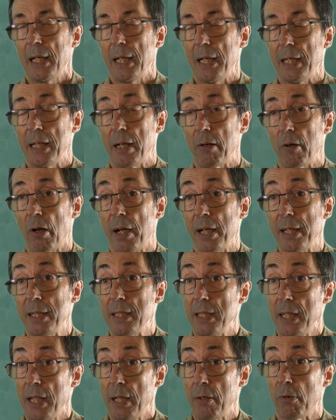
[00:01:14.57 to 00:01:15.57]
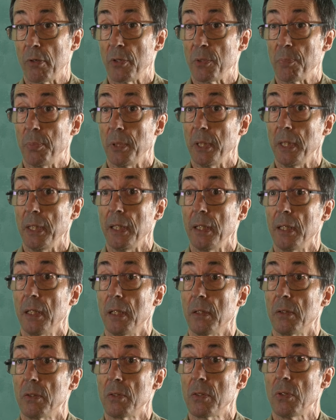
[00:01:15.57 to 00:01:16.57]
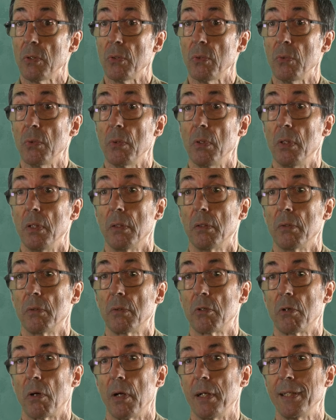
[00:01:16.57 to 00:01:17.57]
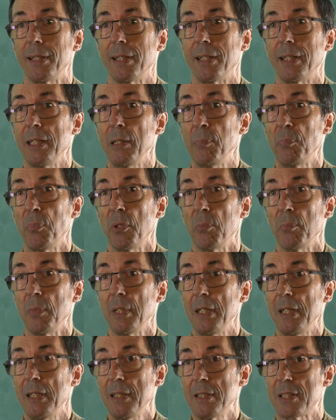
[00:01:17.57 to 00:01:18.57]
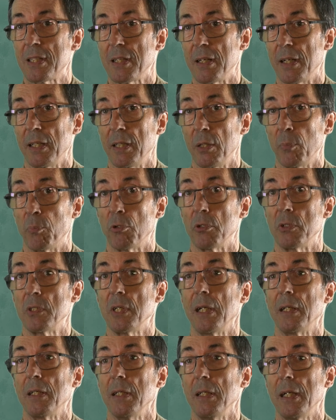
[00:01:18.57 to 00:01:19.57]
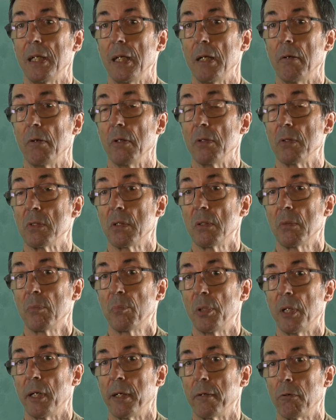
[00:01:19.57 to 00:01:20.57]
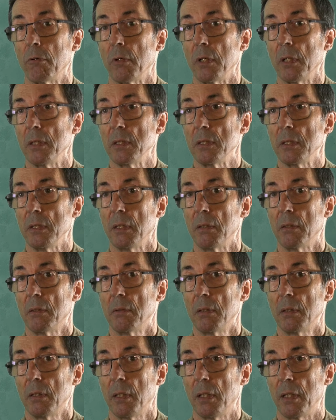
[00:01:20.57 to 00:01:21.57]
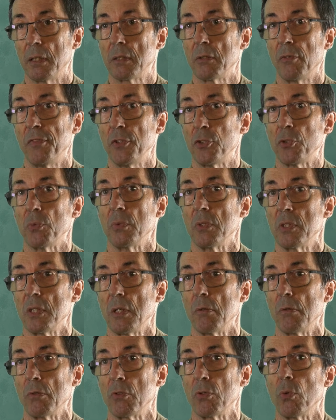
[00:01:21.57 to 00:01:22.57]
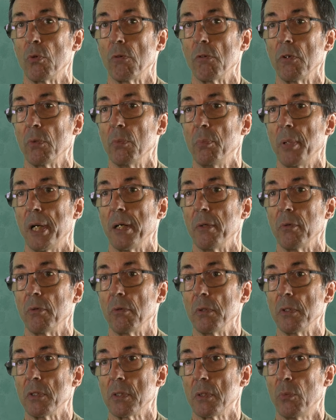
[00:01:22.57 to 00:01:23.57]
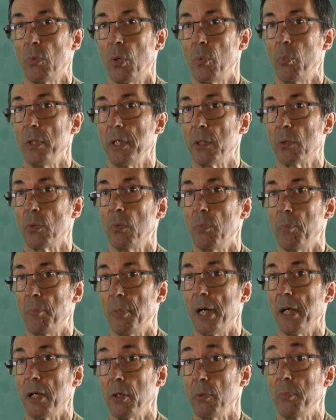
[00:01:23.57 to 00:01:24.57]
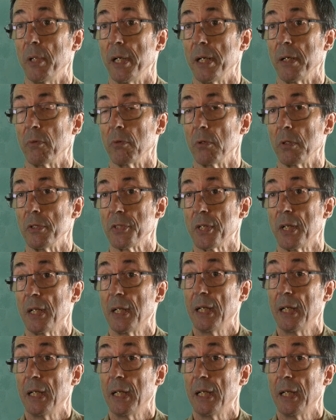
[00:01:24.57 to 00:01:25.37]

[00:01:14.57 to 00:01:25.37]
And our idea has been to try to keep them inside the protected areas by creating artificial territorial boundaries, what we call bio-boundaries.